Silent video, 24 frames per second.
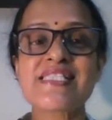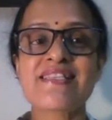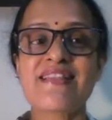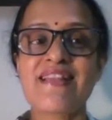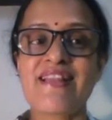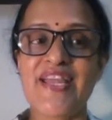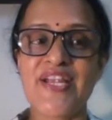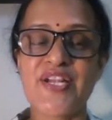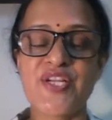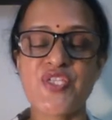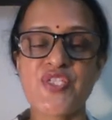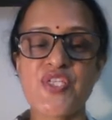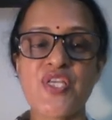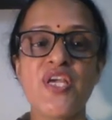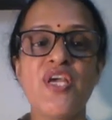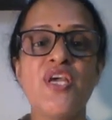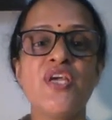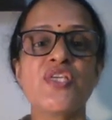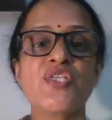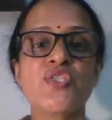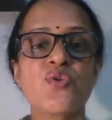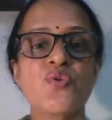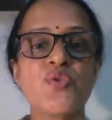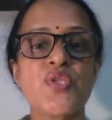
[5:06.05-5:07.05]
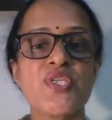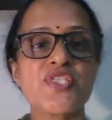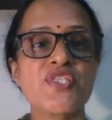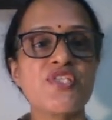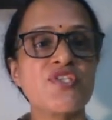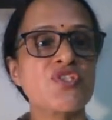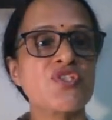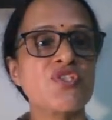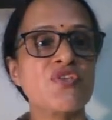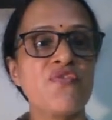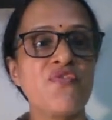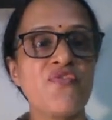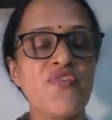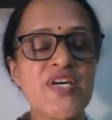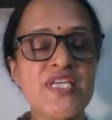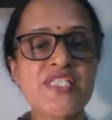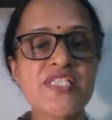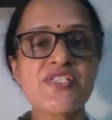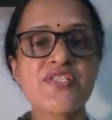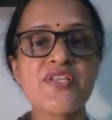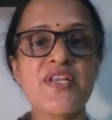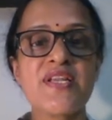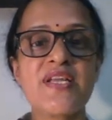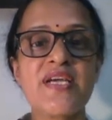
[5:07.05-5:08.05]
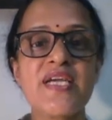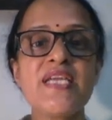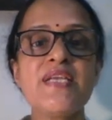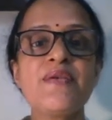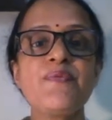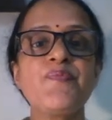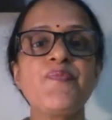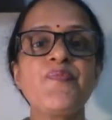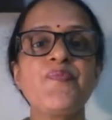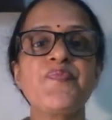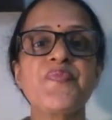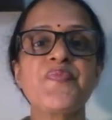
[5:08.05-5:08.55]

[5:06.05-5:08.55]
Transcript: slides. So this is the first slide.